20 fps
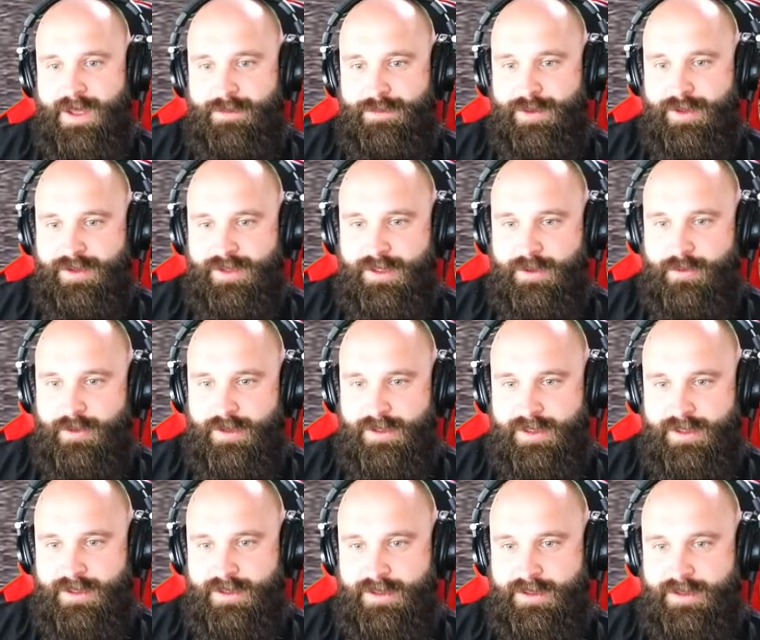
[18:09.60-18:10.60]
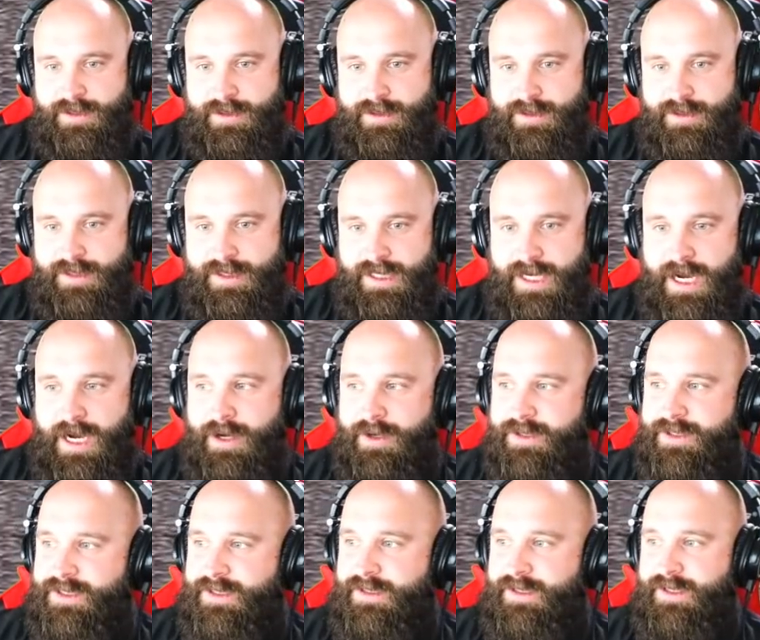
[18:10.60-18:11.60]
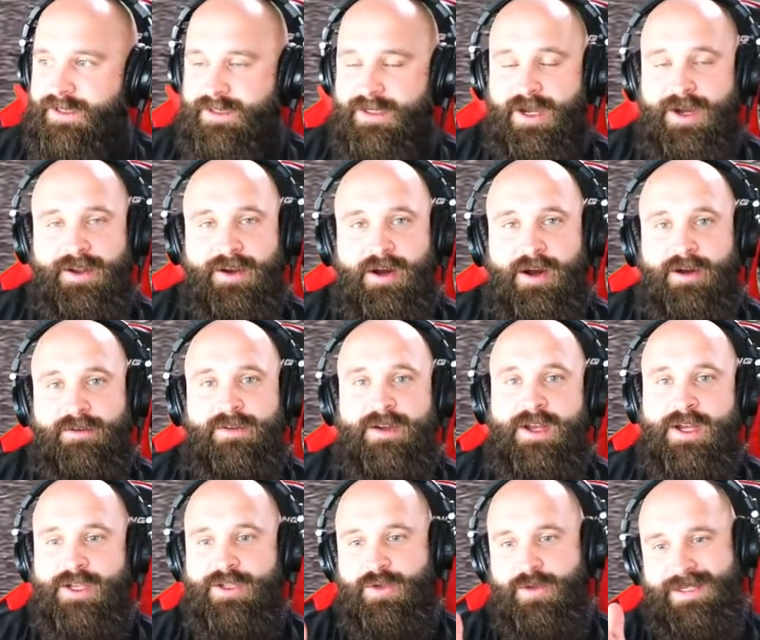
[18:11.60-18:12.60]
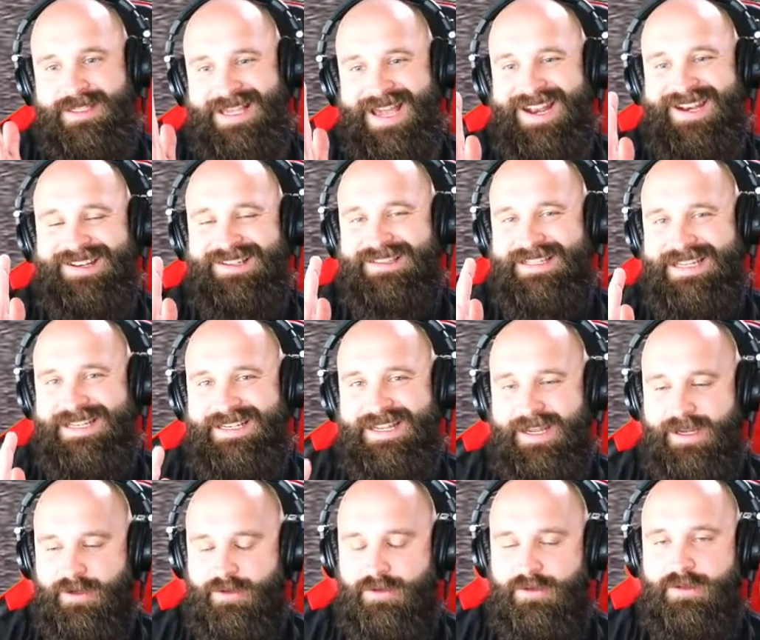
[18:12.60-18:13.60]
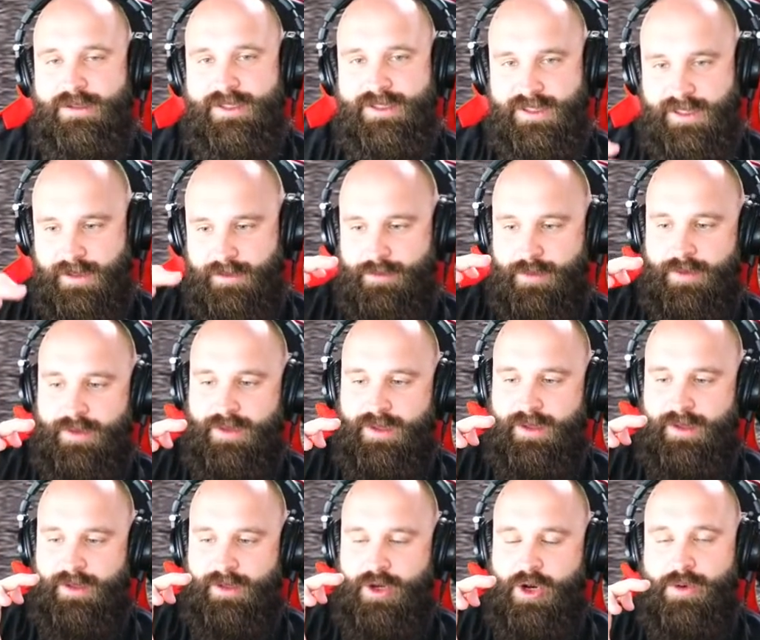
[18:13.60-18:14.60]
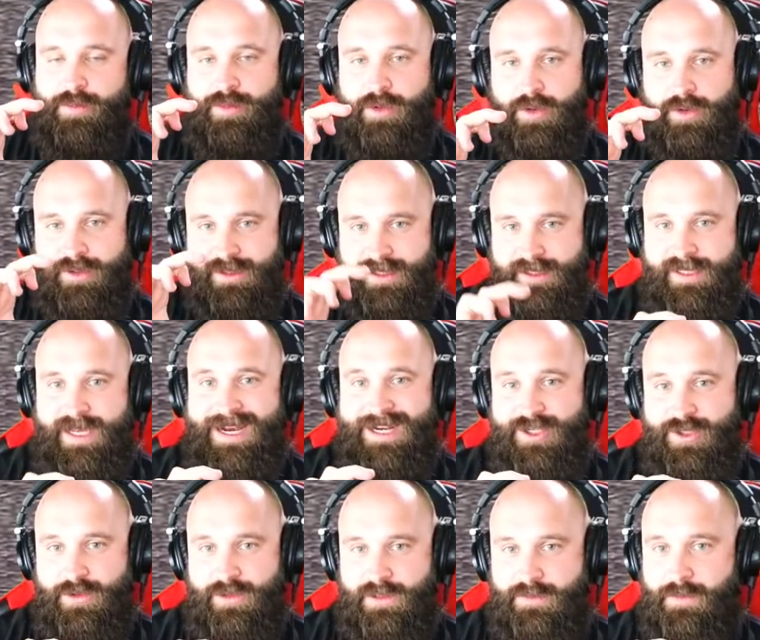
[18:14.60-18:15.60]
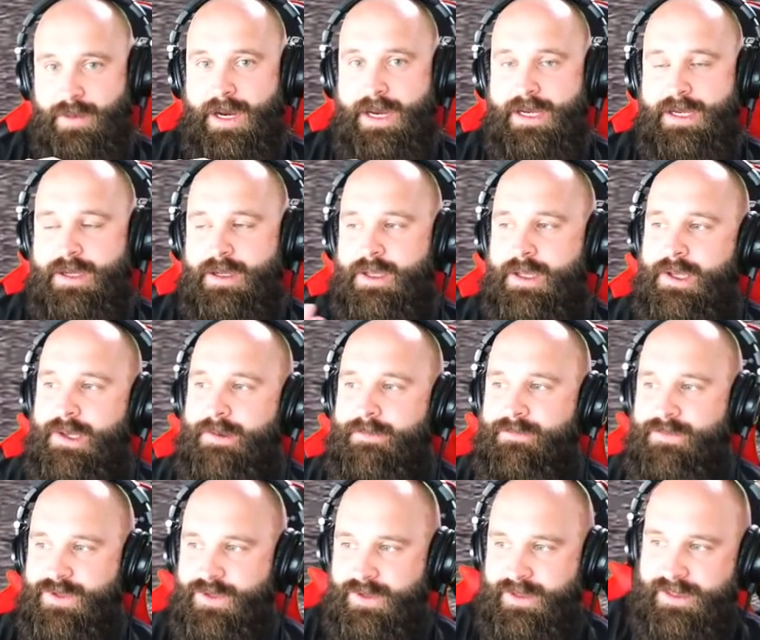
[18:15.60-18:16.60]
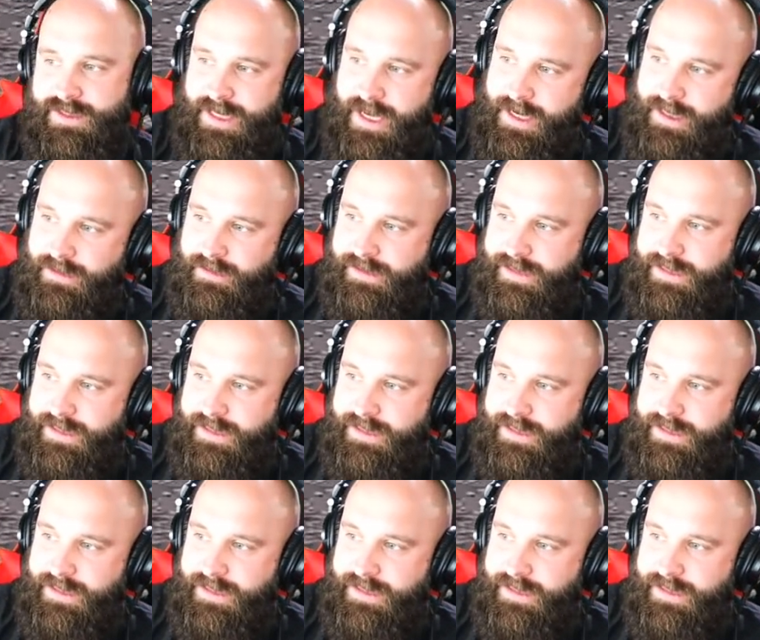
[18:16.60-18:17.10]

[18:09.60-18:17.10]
building was. See how it's it's cut off? So he's at a lean angle because the, the GoPro is attached to his bike. So it's at a lean